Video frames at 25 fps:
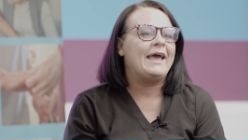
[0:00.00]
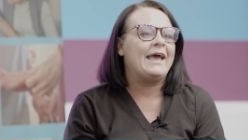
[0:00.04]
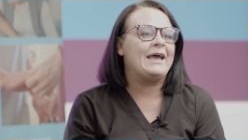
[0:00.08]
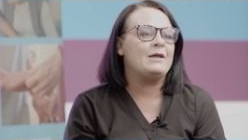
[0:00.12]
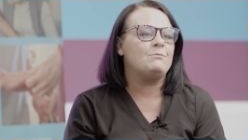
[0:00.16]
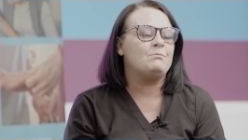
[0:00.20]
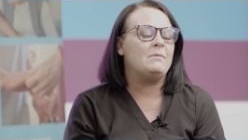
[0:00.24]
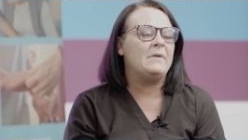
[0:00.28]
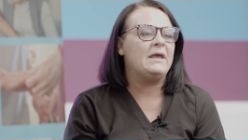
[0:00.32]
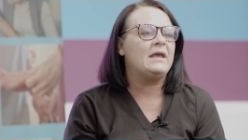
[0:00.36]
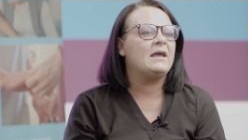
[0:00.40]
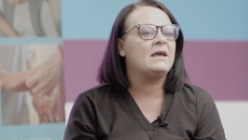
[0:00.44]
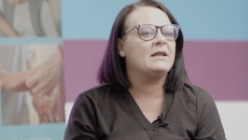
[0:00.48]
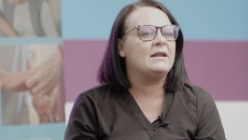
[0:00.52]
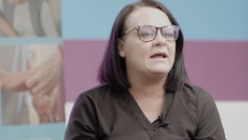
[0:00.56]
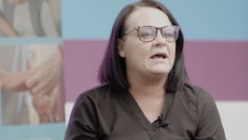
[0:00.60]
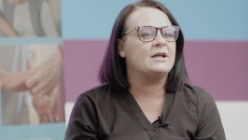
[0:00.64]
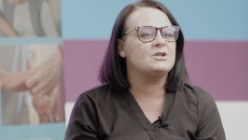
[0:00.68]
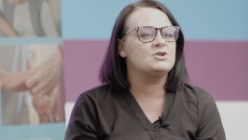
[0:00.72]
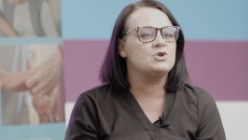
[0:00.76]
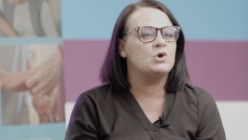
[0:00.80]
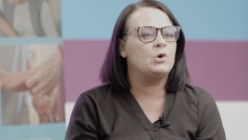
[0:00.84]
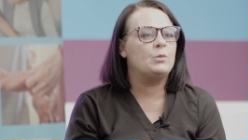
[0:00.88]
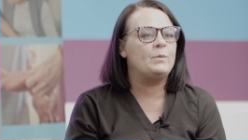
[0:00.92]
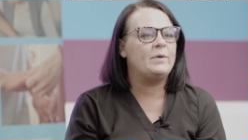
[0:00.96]
and making it a
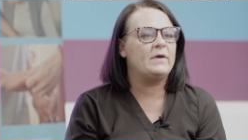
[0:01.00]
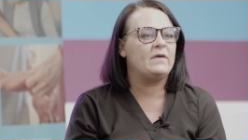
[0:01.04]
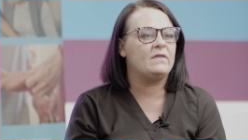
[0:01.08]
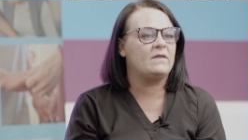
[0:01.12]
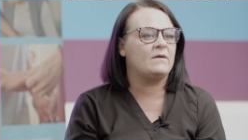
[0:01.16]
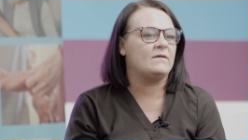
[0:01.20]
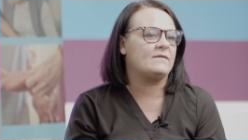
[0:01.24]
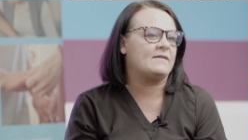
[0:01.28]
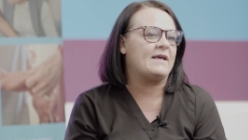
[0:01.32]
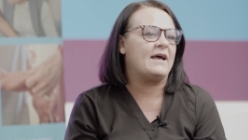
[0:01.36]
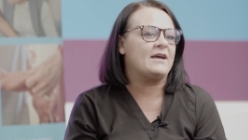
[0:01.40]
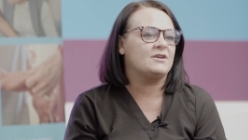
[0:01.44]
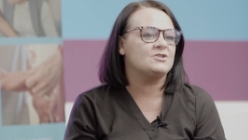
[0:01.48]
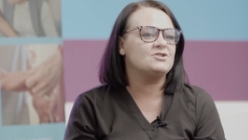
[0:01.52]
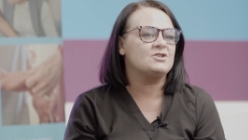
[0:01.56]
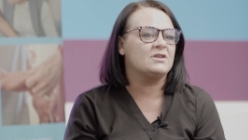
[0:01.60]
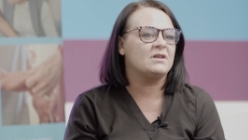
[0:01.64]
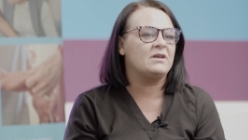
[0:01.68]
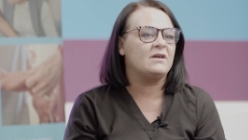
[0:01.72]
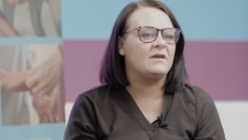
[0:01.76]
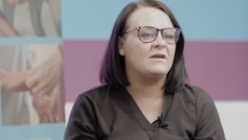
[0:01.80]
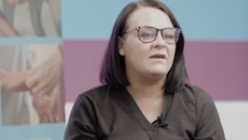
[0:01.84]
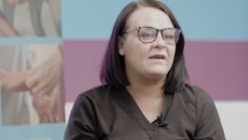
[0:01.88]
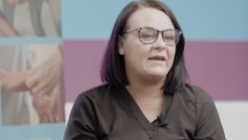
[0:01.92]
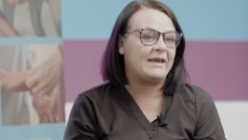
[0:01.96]
topic that's
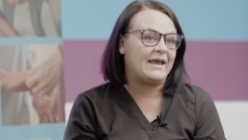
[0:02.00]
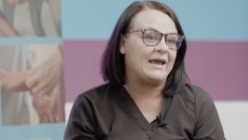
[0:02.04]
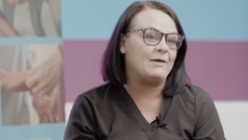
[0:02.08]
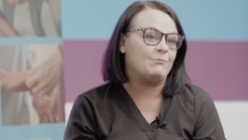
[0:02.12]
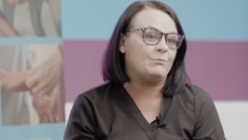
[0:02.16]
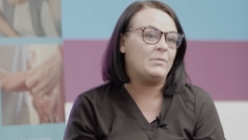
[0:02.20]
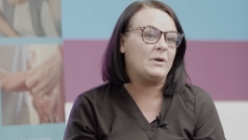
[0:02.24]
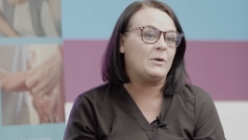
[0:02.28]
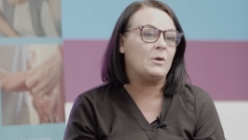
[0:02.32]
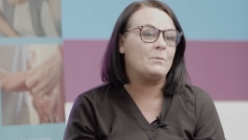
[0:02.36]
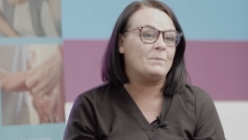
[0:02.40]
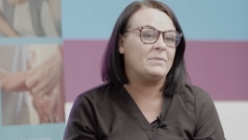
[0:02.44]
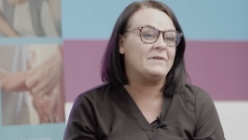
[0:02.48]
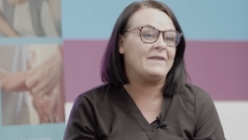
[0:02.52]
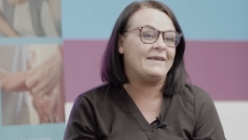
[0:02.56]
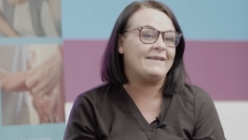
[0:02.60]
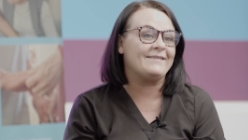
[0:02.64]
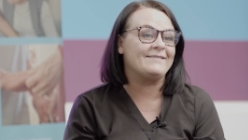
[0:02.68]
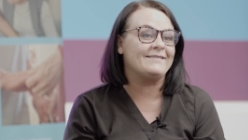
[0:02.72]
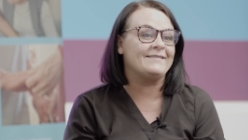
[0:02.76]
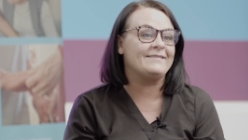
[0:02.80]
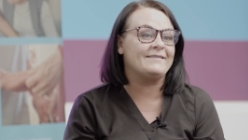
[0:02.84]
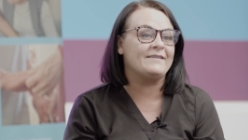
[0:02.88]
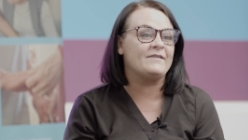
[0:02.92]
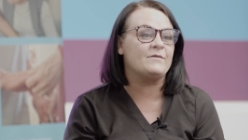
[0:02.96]
actually can be
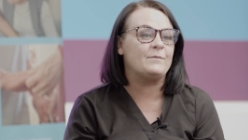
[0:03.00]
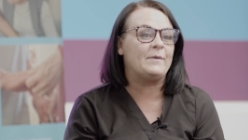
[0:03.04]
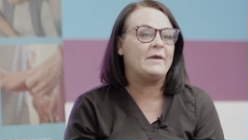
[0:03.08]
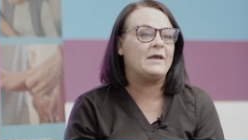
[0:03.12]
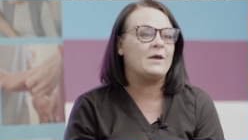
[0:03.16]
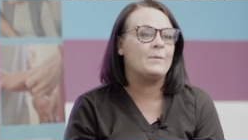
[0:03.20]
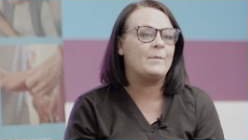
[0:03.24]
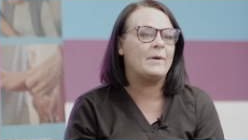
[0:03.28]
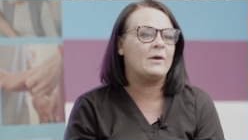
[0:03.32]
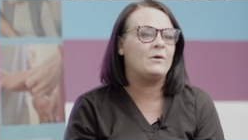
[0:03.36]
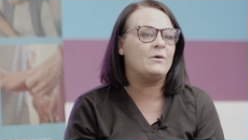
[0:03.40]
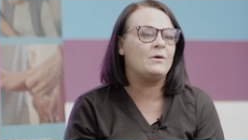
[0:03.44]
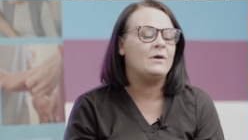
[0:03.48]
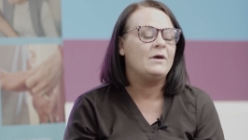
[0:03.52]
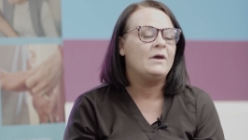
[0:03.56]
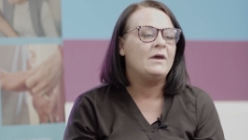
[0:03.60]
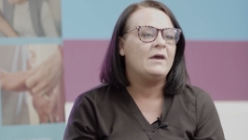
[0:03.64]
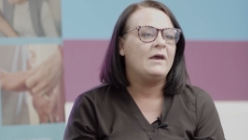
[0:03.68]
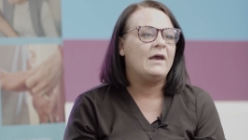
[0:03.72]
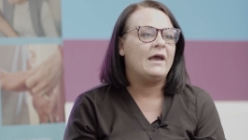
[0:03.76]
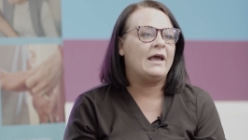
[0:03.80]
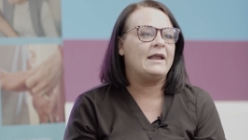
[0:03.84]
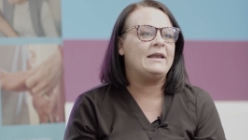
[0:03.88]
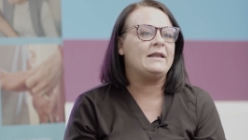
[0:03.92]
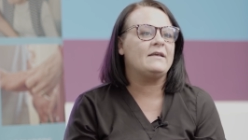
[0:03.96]
pleasant to speak about
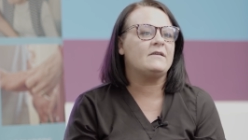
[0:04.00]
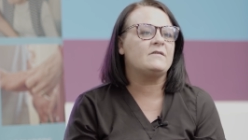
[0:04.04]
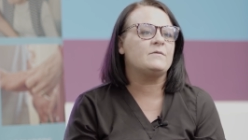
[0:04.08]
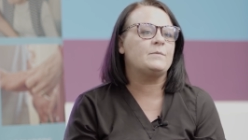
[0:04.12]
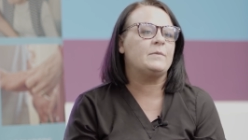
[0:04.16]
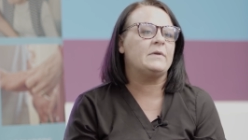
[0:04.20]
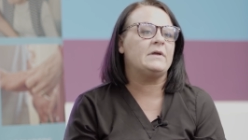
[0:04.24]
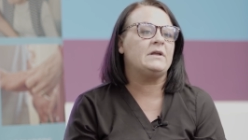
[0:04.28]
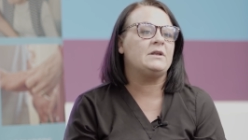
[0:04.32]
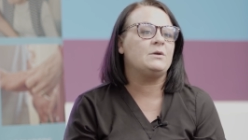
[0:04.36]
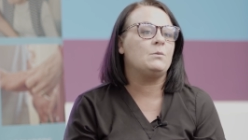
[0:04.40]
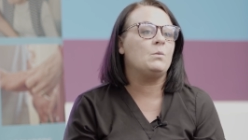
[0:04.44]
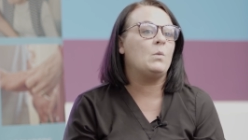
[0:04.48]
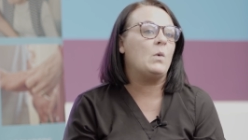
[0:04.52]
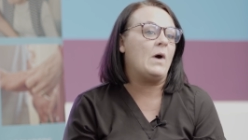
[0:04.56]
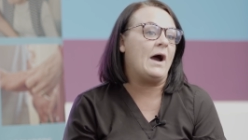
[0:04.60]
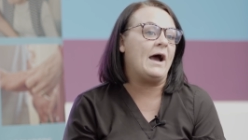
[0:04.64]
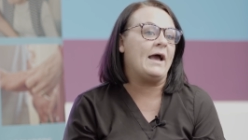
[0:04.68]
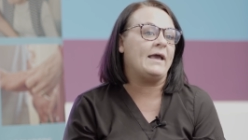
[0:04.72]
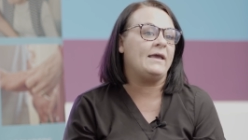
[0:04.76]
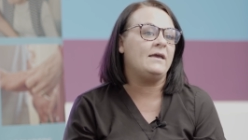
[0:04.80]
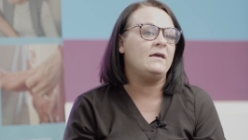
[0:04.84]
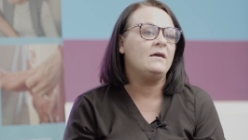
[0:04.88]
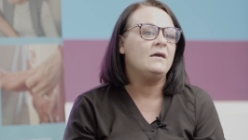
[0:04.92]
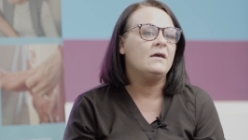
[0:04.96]
and explaining
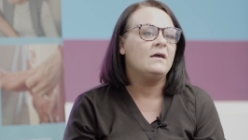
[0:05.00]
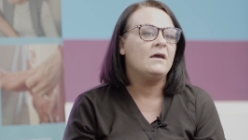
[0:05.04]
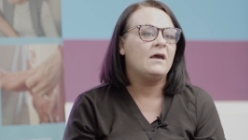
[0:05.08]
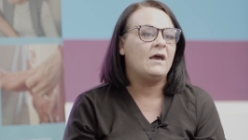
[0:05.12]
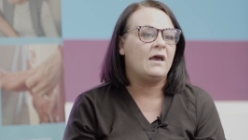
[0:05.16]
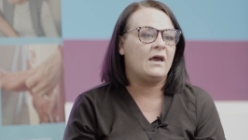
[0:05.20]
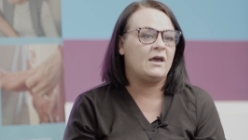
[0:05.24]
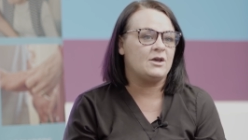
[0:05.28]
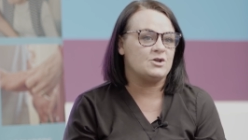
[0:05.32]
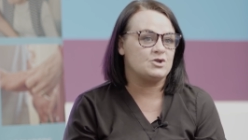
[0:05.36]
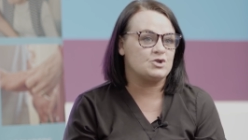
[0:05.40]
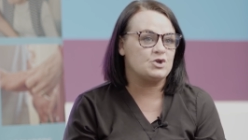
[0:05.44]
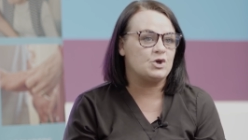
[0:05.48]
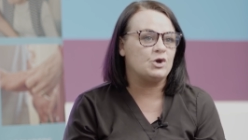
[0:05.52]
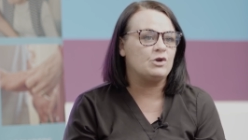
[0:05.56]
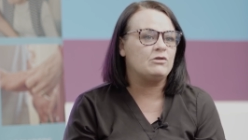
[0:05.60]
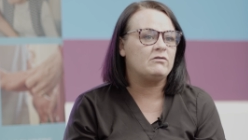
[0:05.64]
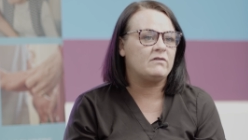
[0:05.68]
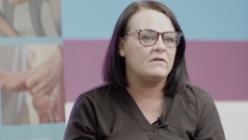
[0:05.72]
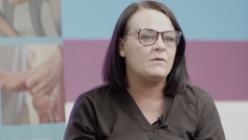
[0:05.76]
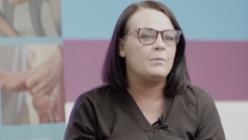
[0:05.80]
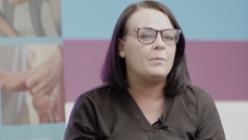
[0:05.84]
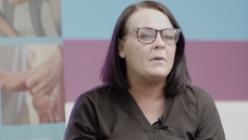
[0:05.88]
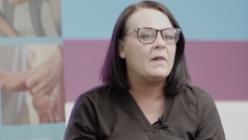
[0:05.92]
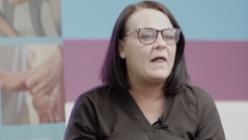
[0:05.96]
why it's good
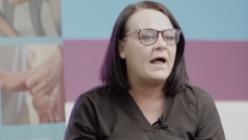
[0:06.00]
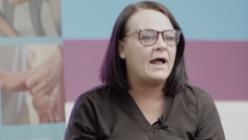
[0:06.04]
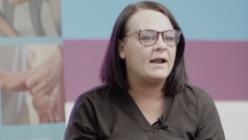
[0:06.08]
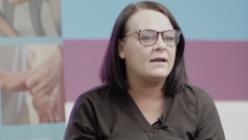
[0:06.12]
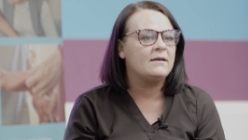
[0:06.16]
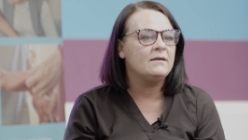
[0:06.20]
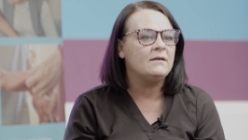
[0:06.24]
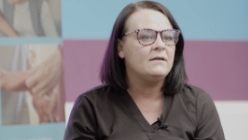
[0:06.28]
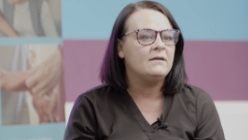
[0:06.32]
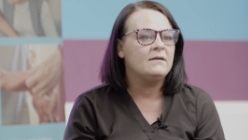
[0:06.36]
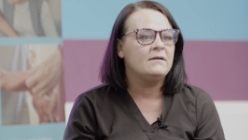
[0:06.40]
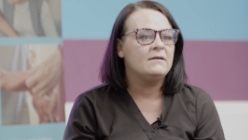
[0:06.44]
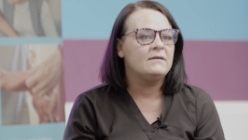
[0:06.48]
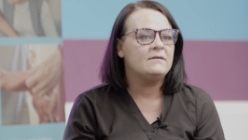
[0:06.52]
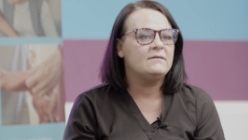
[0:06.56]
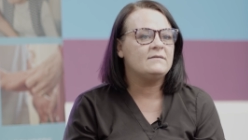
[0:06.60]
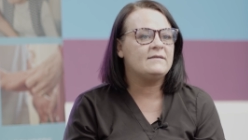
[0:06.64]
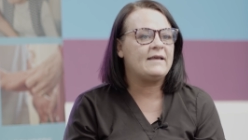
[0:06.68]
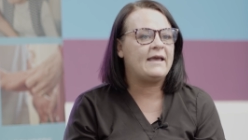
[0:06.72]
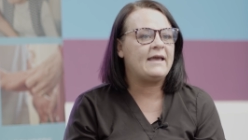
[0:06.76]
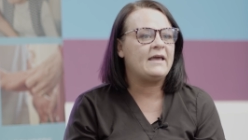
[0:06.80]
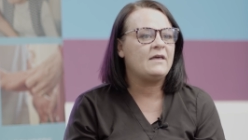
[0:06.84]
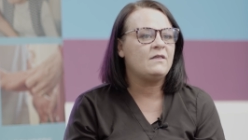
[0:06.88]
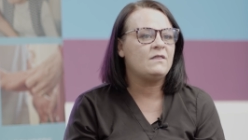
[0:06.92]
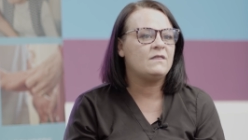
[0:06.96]
to plan
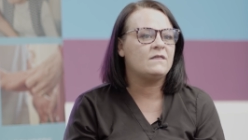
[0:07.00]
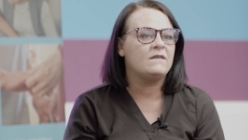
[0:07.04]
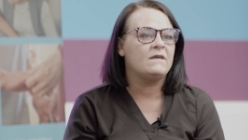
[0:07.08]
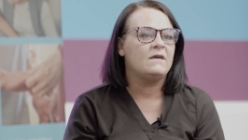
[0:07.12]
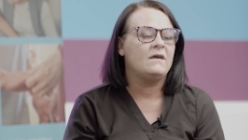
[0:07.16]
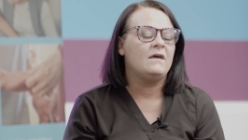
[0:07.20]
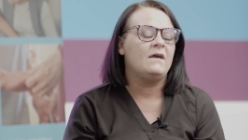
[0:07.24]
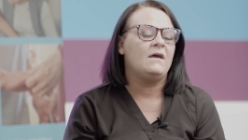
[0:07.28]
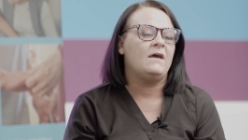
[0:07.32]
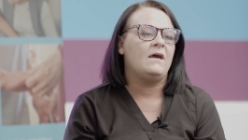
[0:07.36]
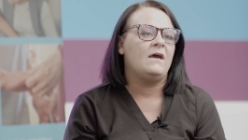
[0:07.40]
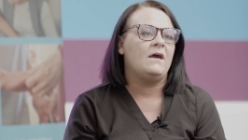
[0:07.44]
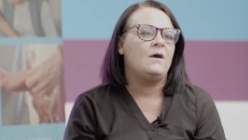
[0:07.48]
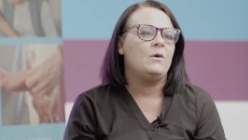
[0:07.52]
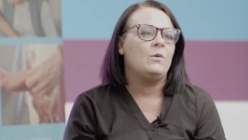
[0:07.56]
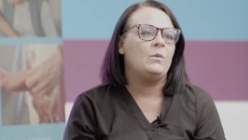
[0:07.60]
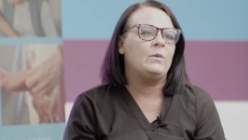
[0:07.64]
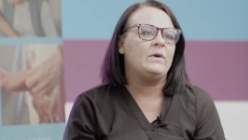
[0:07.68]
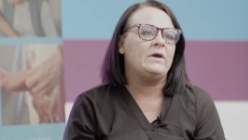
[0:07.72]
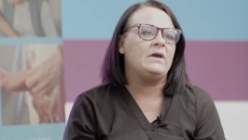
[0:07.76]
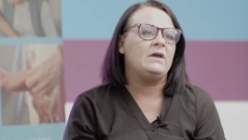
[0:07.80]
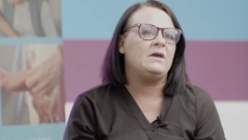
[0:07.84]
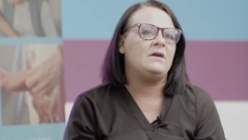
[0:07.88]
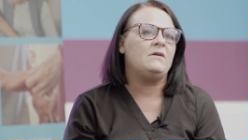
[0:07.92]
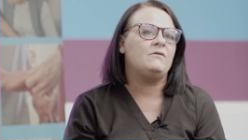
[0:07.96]
death
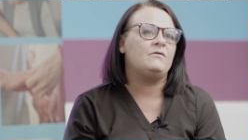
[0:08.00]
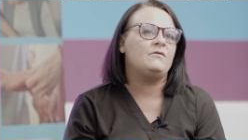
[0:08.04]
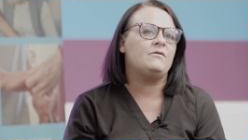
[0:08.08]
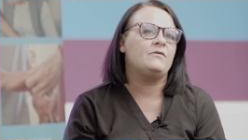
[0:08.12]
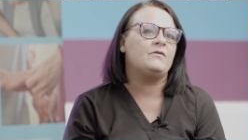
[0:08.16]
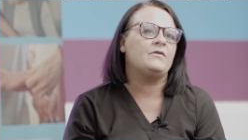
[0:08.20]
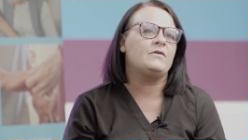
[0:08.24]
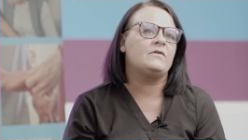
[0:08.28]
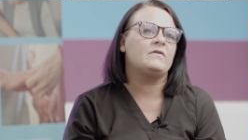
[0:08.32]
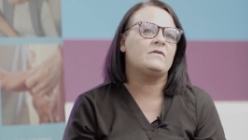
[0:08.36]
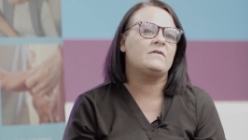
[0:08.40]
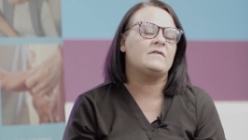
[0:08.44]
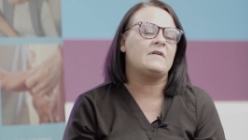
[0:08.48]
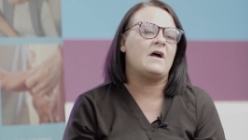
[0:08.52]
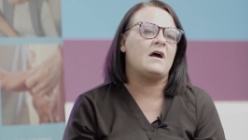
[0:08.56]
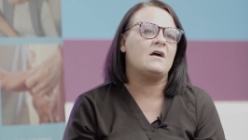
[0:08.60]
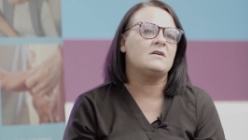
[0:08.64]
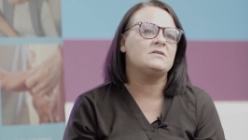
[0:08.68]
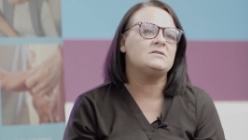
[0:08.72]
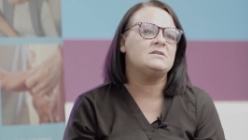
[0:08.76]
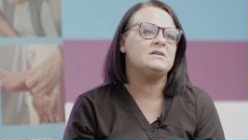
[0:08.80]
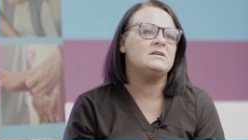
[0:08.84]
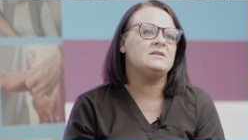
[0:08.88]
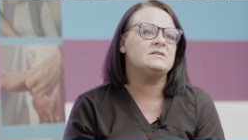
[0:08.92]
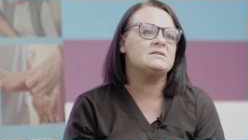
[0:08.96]
We've
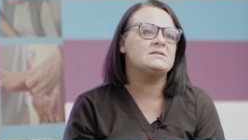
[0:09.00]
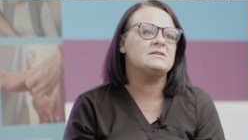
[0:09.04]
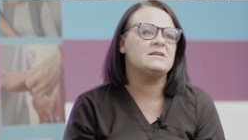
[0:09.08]
started